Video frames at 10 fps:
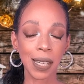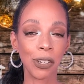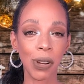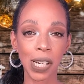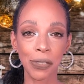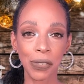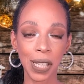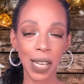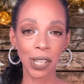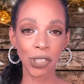and
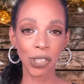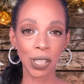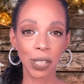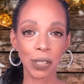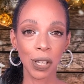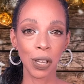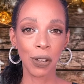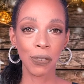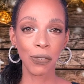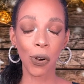gratification
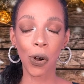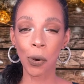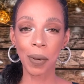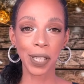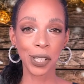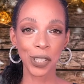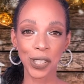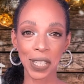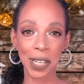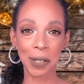for all my years
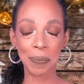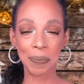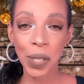to come.